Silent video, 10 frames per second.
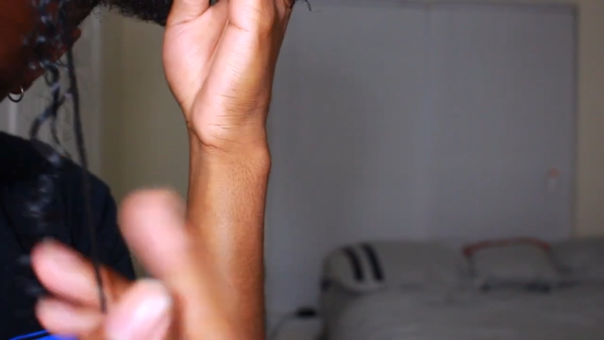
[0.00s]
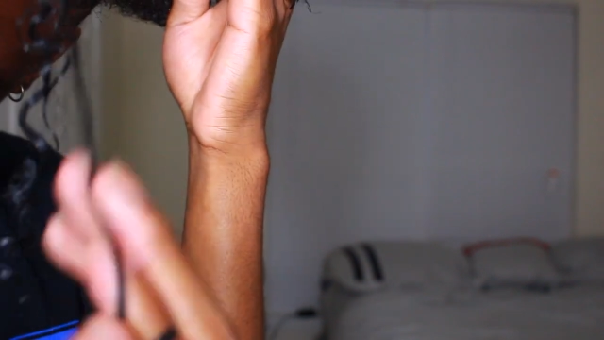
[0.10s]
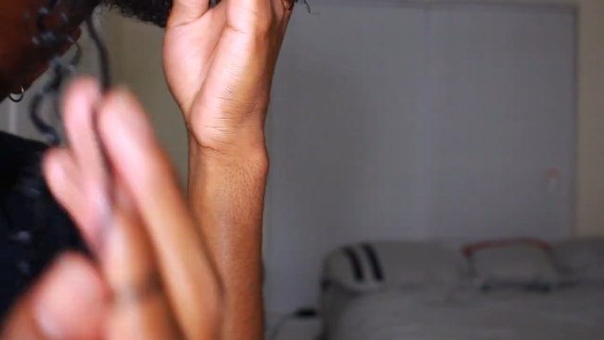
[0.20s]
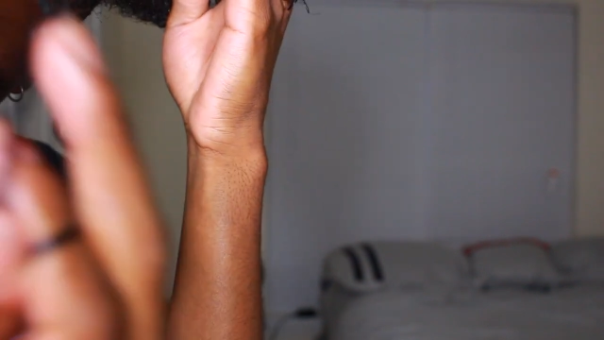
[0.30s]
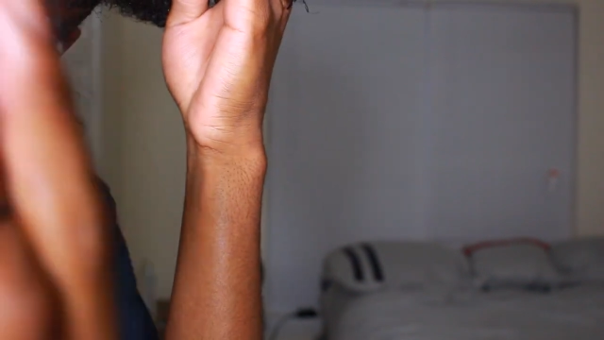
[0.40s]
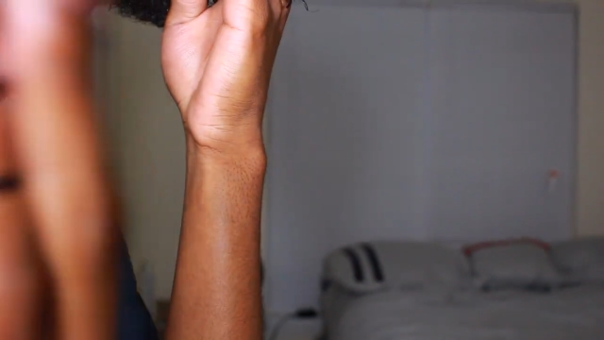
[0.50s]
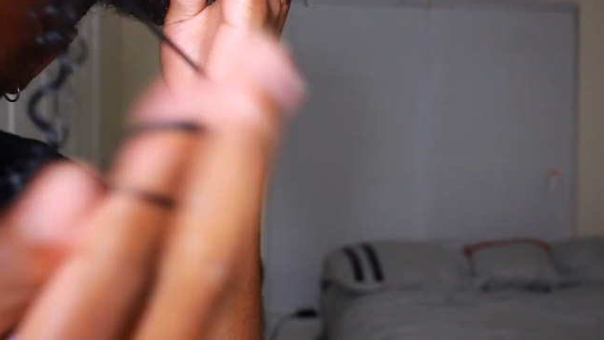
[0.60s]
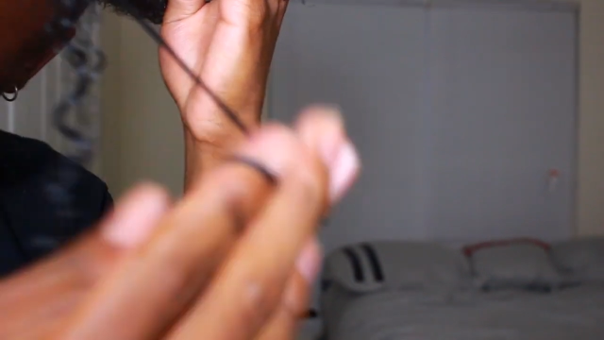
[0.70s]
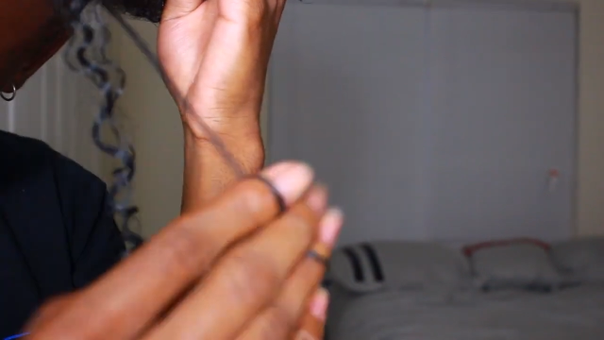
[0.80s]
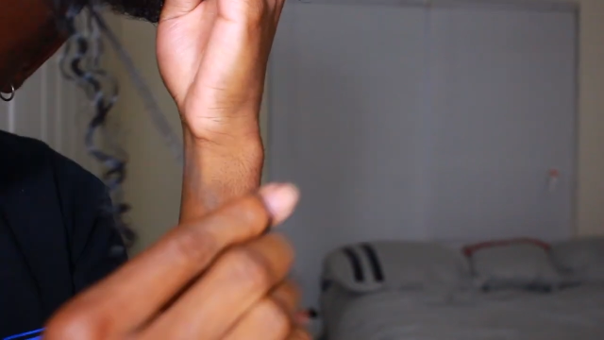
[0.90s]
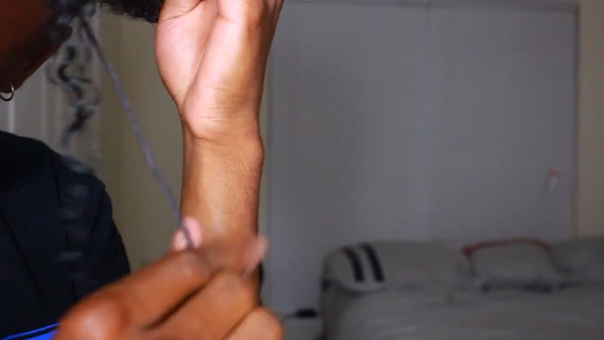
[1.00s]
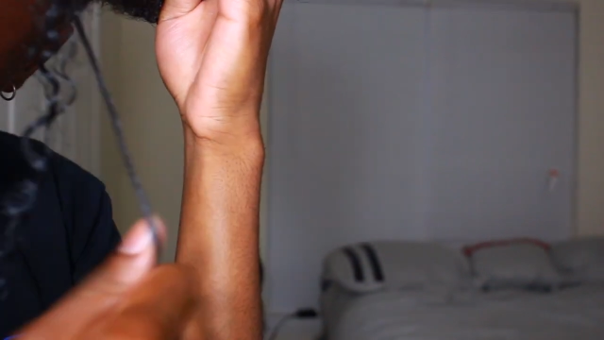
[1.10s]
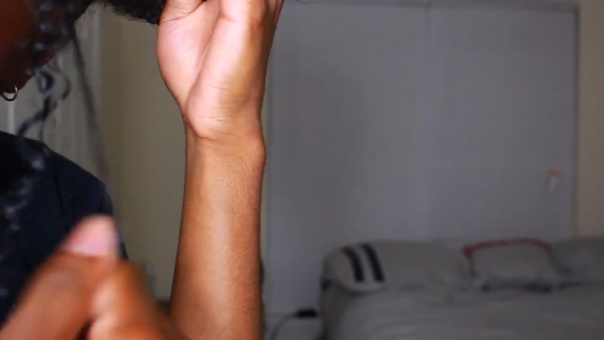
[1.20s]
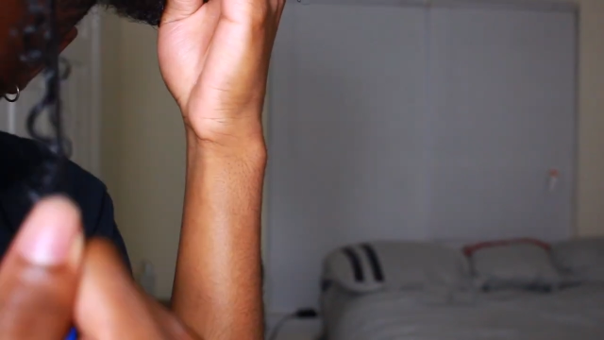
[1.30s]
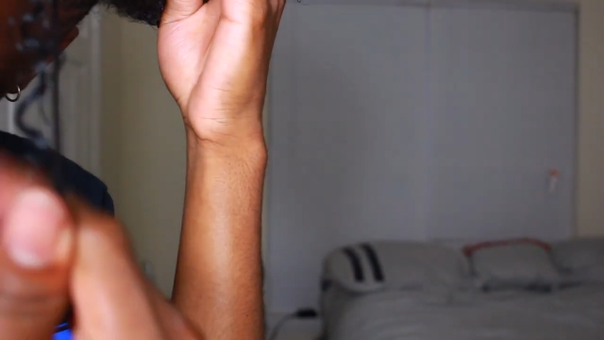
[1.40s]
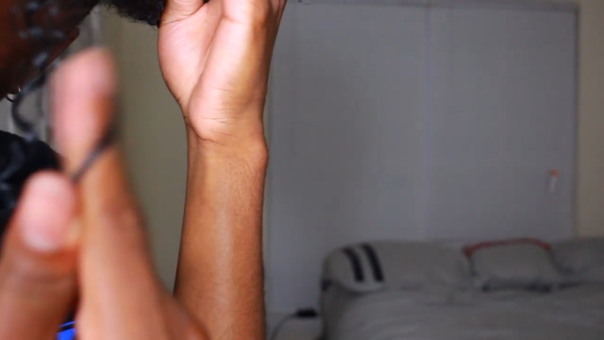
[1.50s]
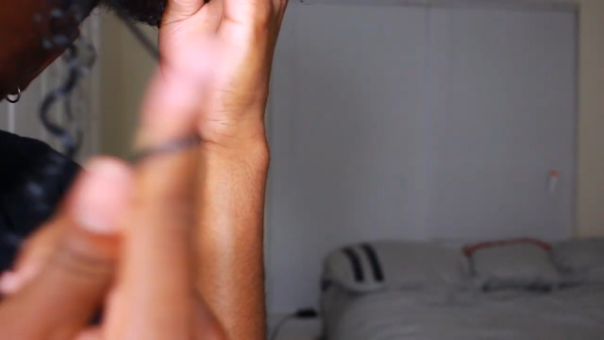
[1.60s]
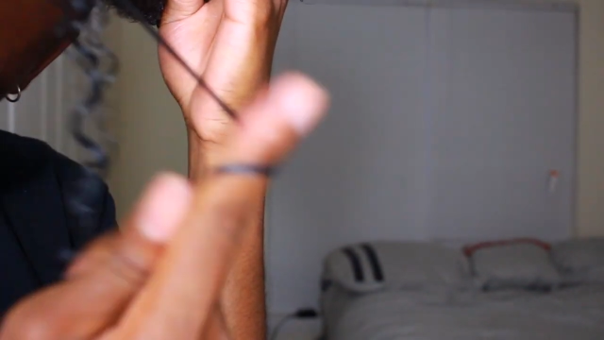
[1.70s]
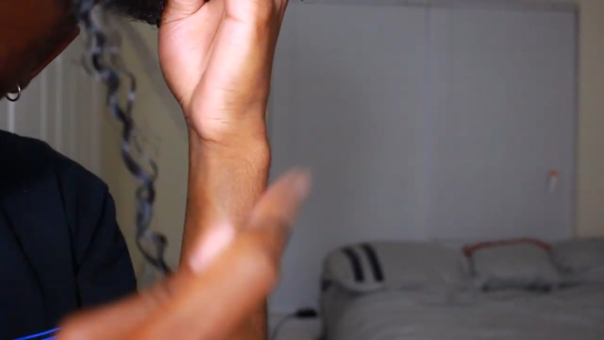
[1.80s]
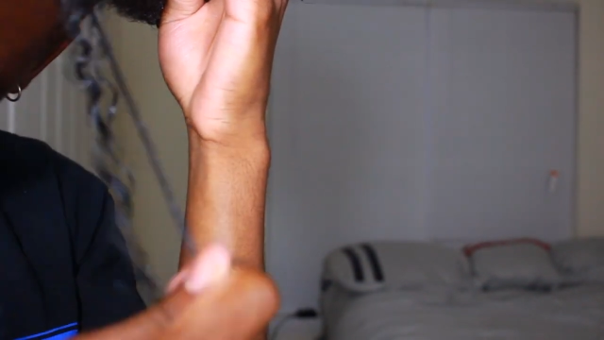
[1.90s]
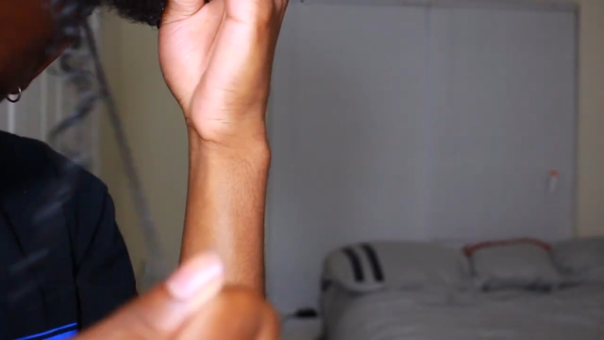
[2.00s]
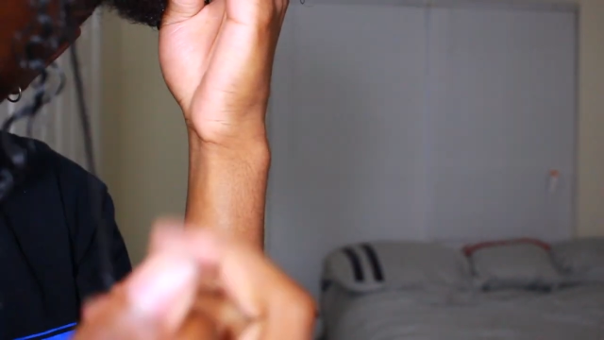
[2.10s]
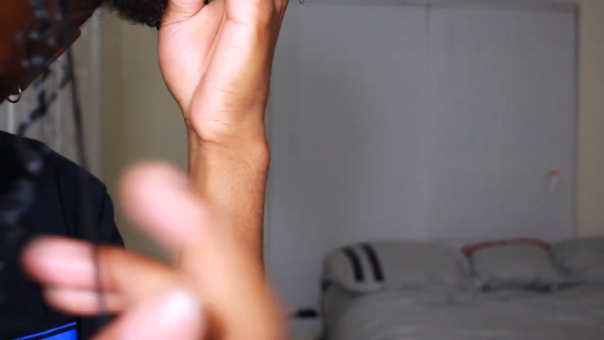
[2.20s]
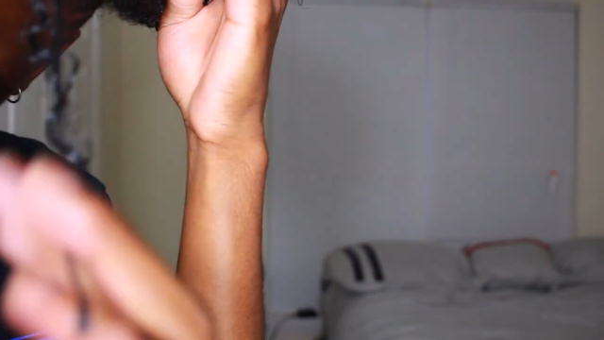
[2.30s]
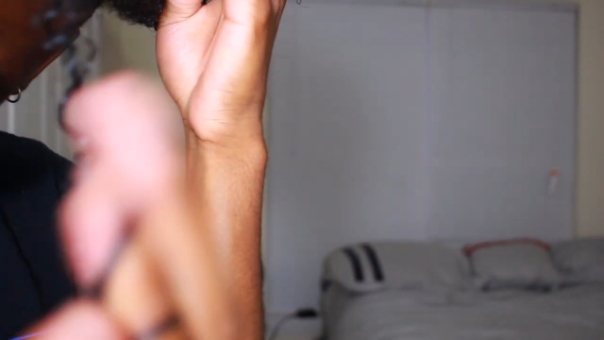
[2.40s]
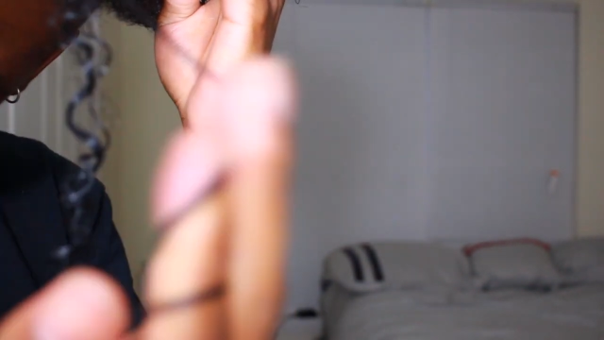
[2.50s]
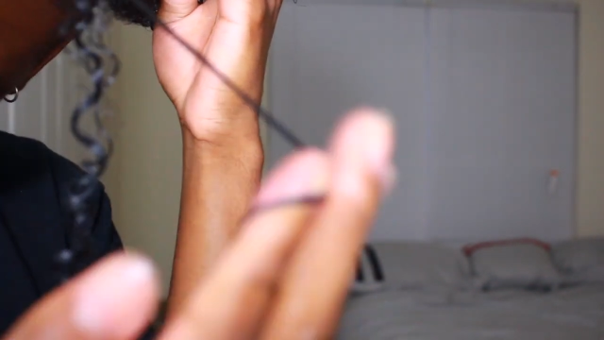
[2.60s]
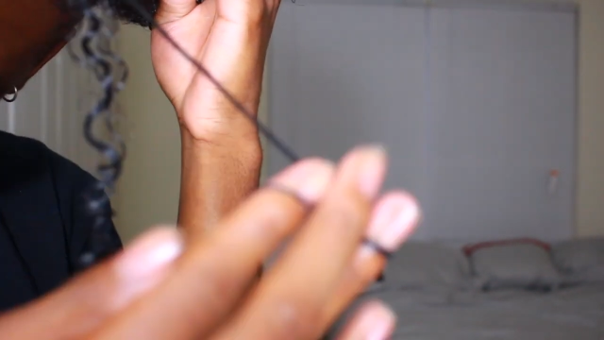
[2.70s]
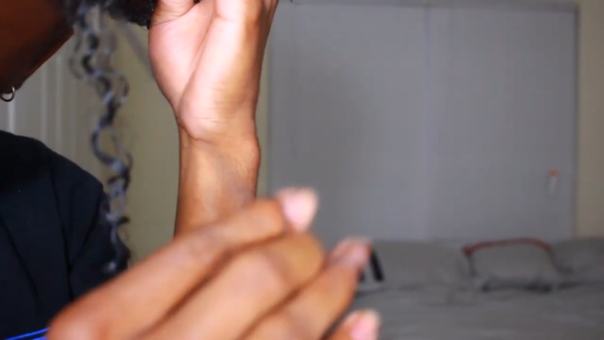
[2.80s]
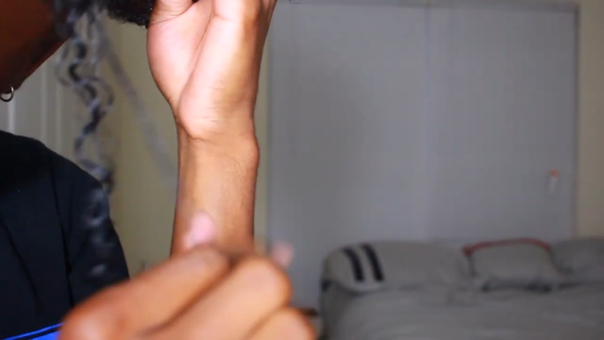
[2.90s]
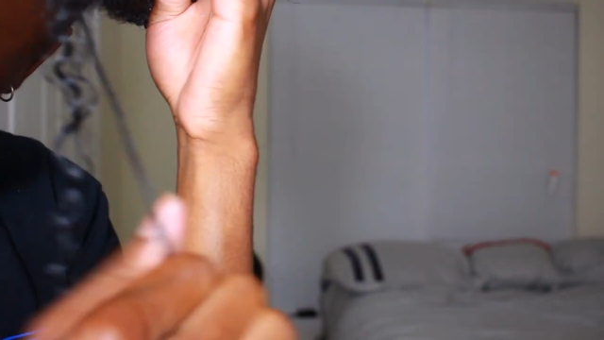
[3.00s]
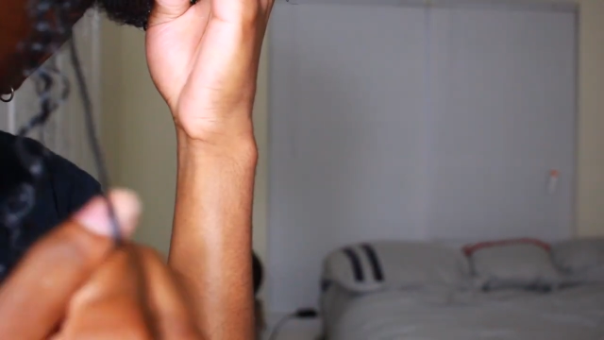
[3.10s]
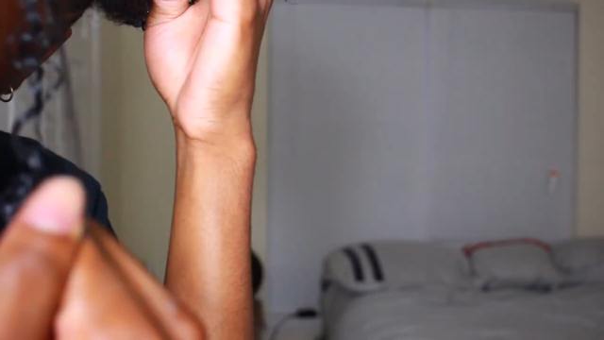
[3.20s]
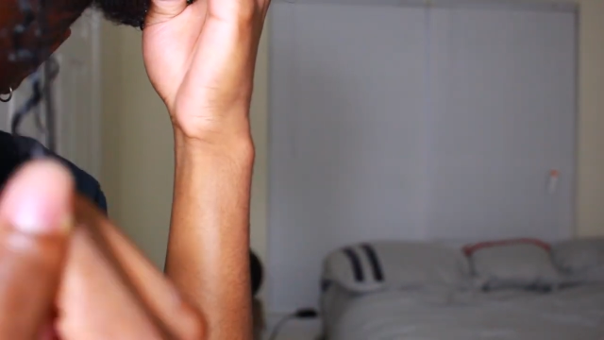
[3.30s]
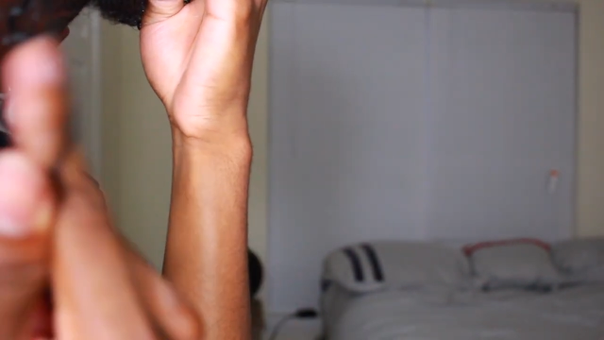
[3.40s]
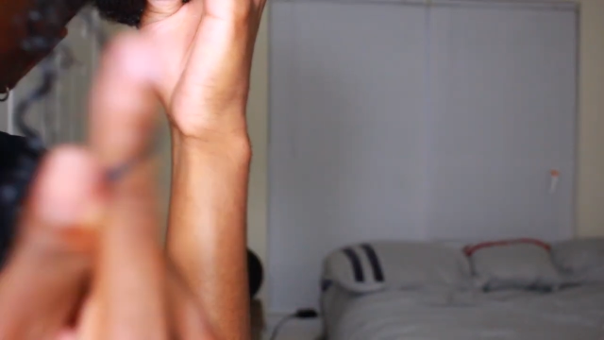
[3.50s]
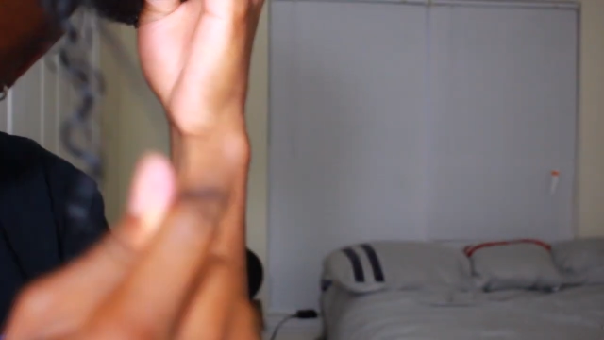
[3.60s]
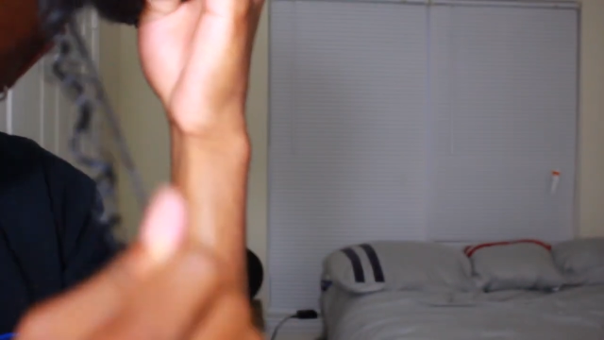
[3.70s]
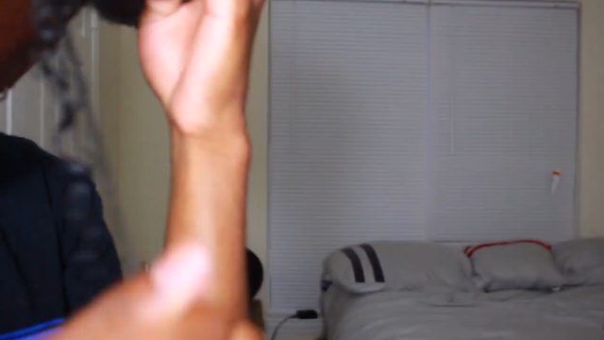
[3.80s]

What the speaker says: (no speaker visible)